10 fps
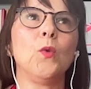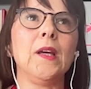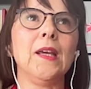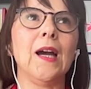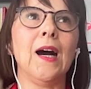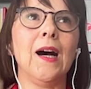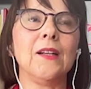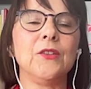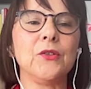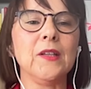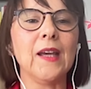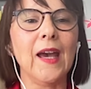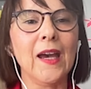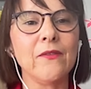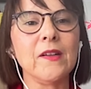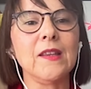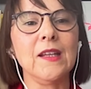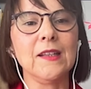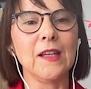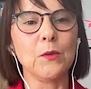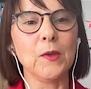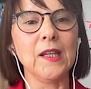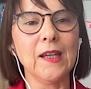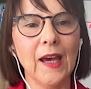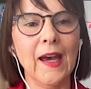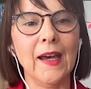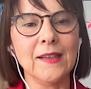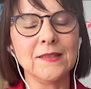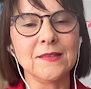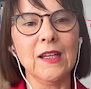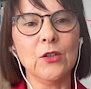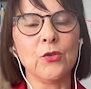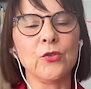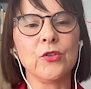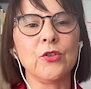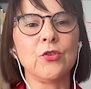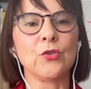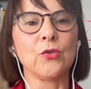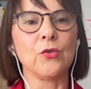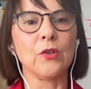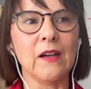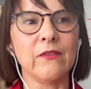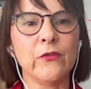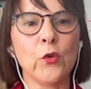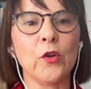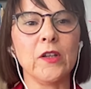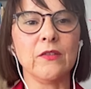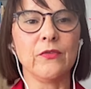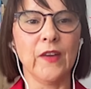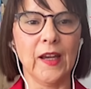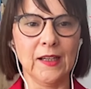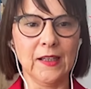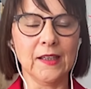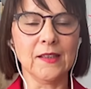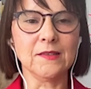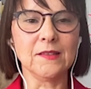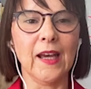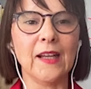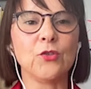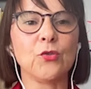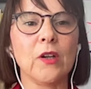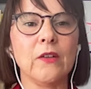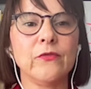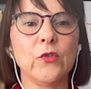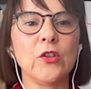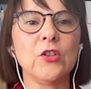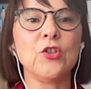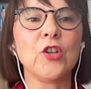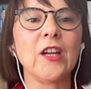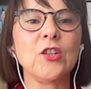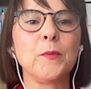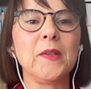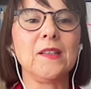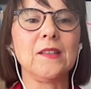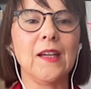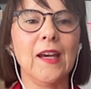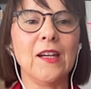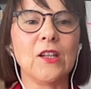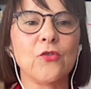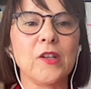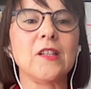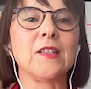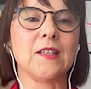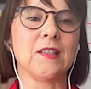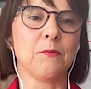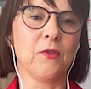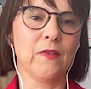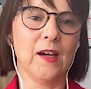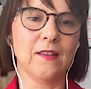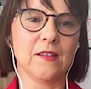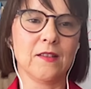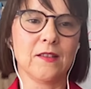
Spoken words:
We are doing everything that we can in order to avoid failure and to avoid judgment and criticism of others.